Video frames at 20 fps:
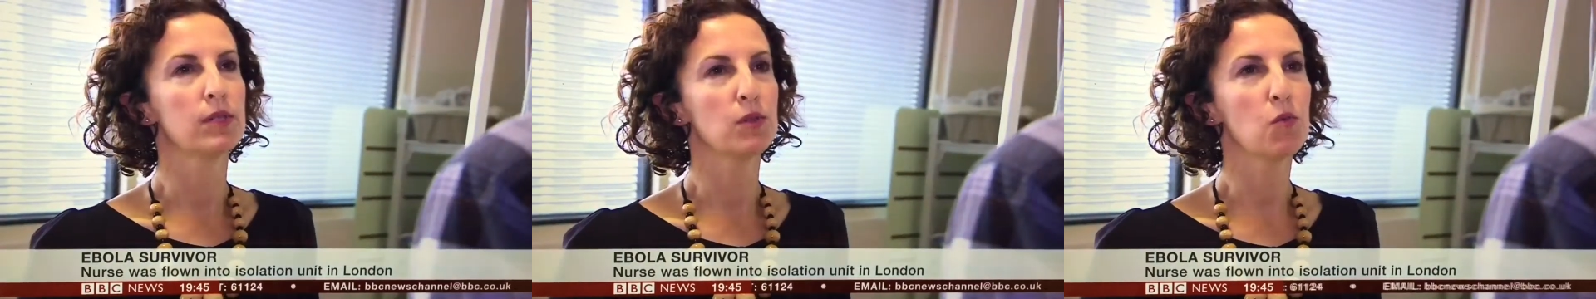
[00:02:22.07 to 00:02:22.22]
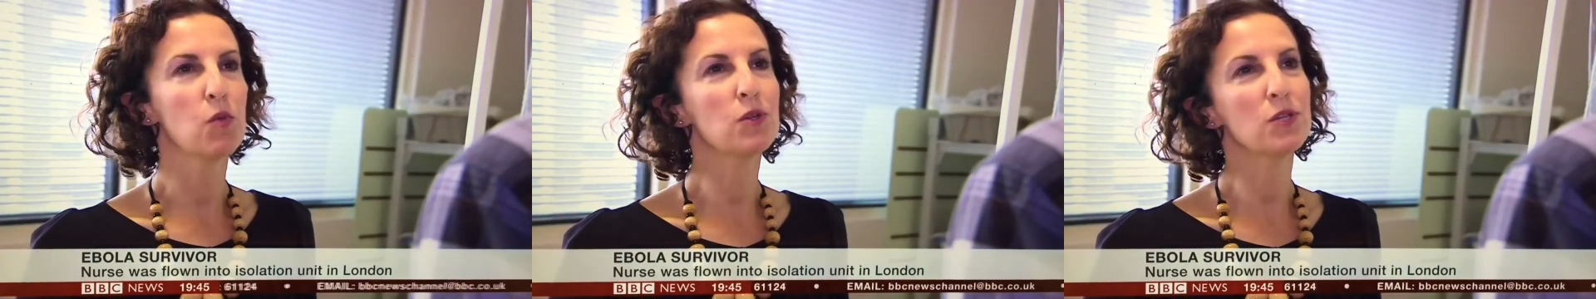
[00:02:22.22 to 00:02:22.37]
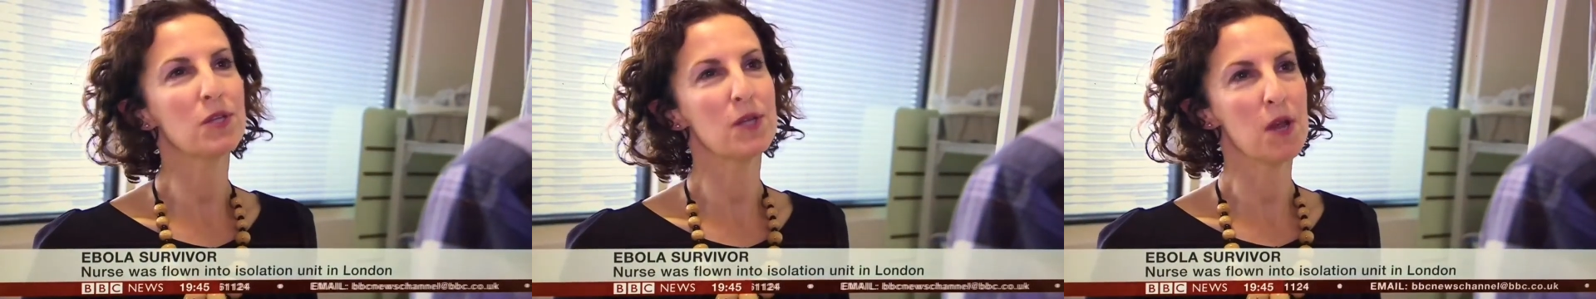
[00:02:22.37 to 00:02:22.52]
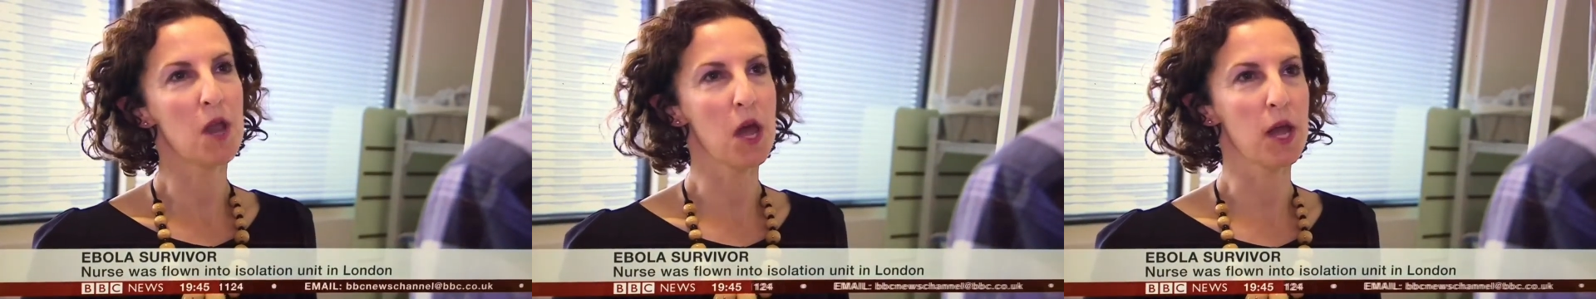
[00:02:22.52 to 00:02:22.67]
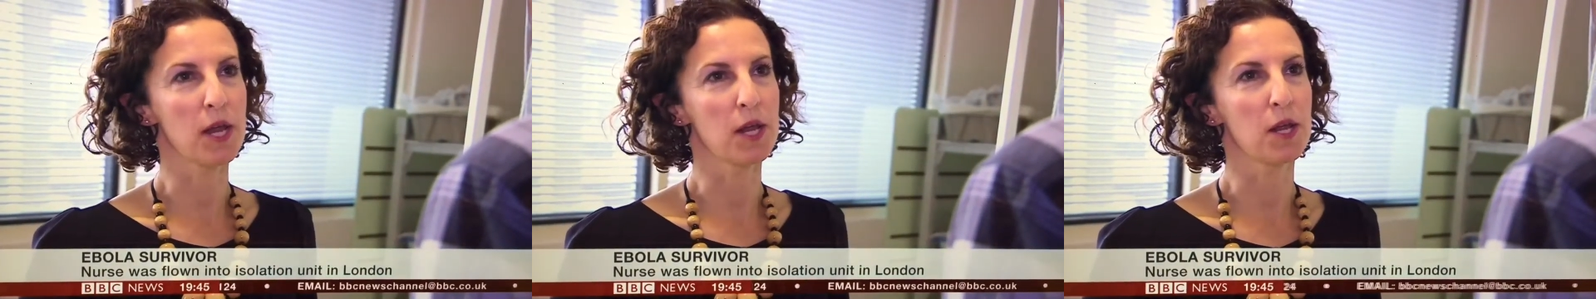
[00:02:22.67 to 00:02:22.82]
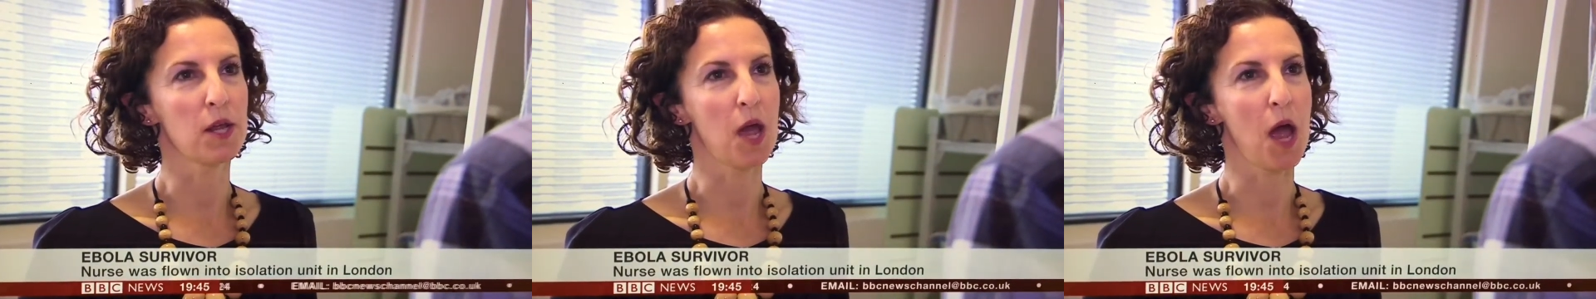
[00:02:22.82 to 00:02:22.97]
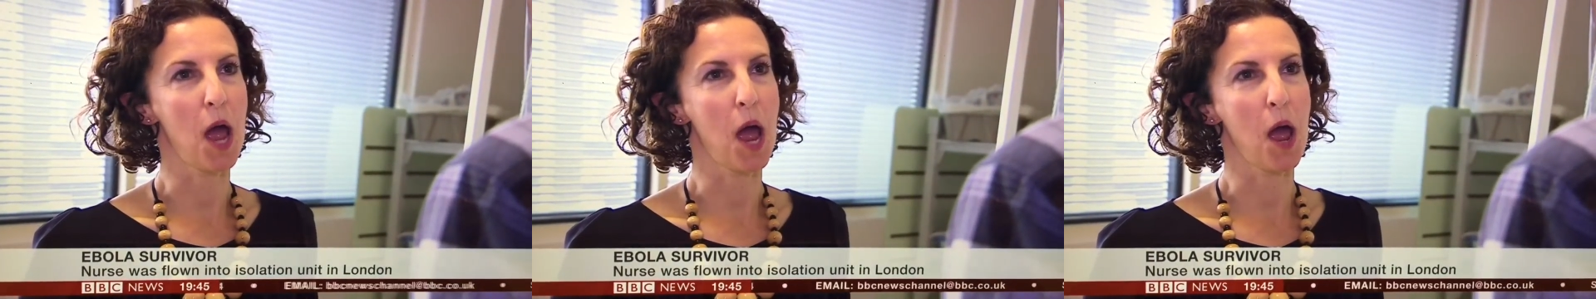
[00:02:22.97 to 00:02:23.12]
So what's it like
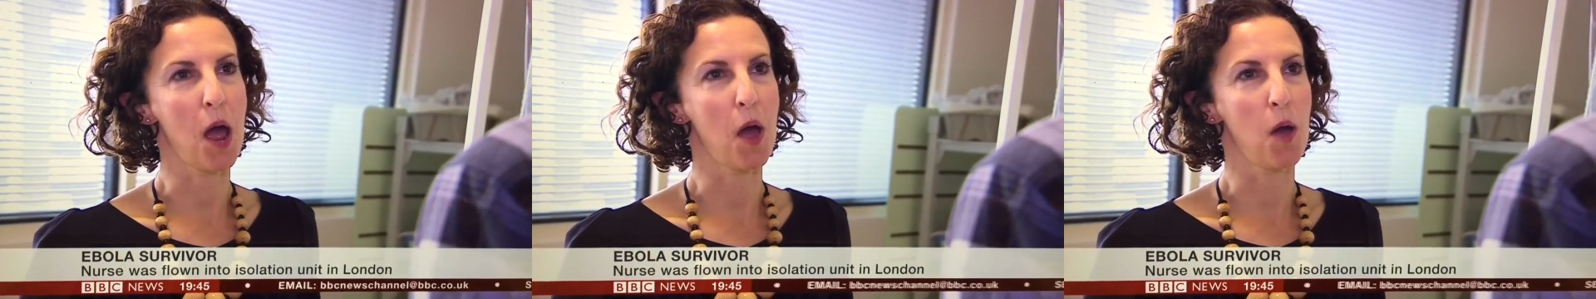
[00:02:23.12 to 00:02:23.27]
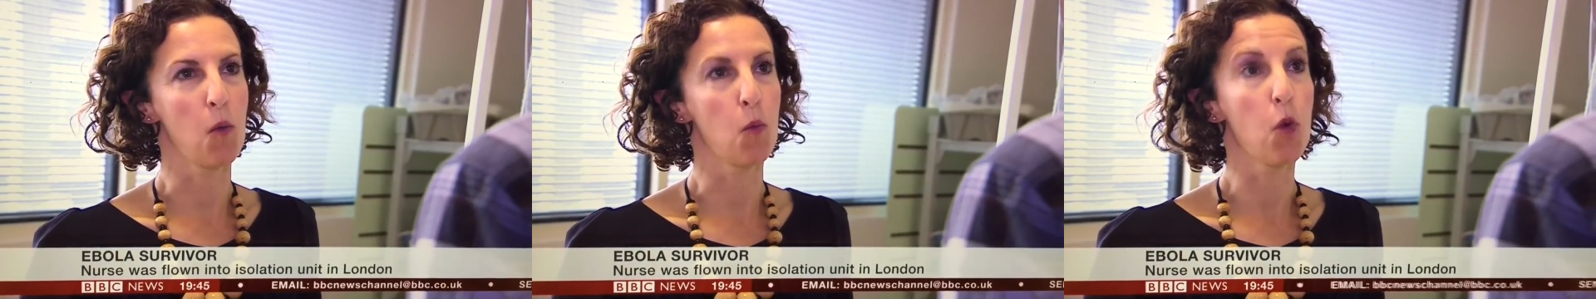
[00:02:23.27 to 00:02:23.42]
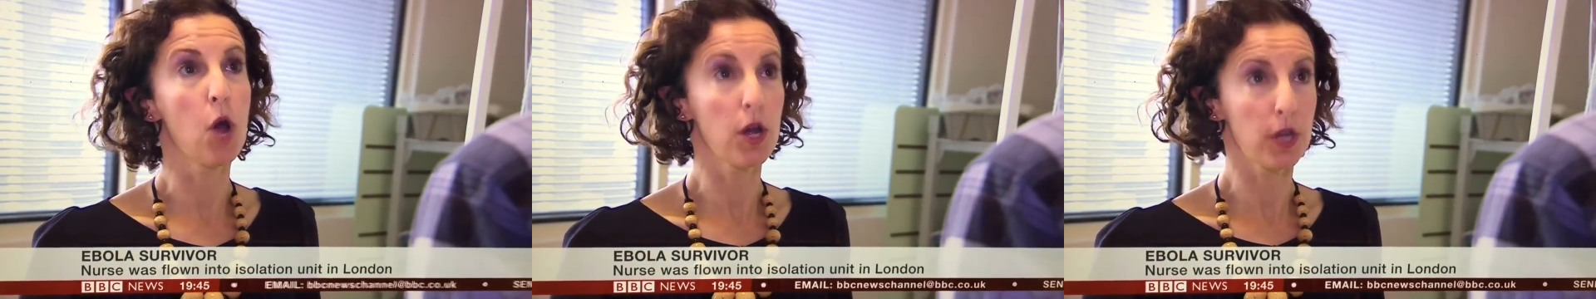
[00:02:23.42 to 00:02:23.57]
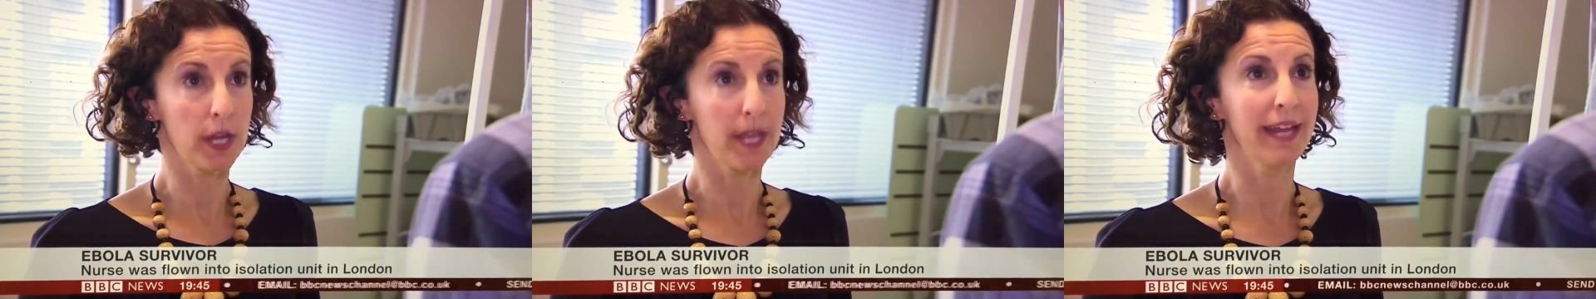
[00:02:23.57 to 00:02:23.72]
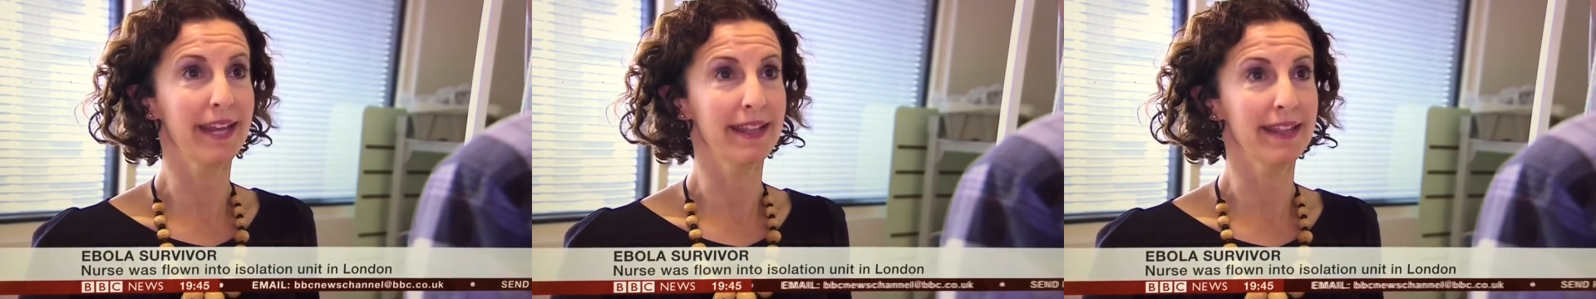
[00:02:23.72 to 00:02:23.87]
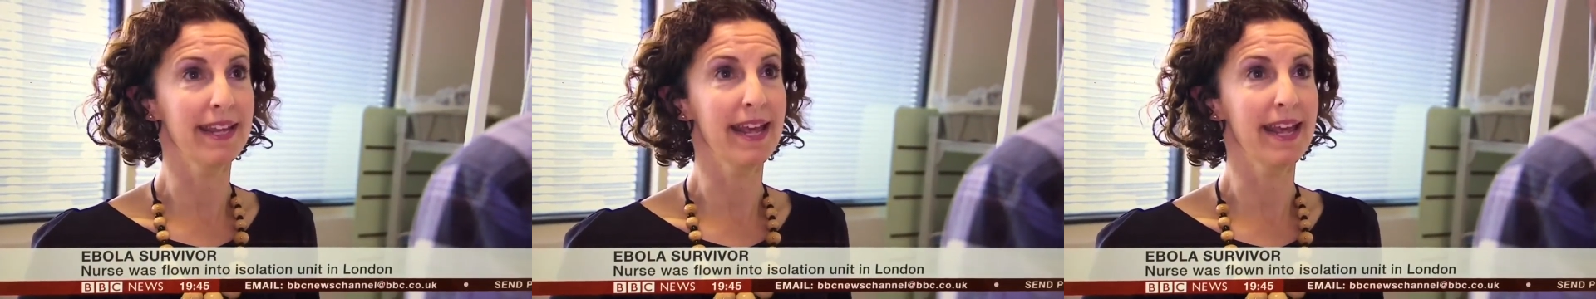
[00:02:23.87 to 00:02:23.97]
working in the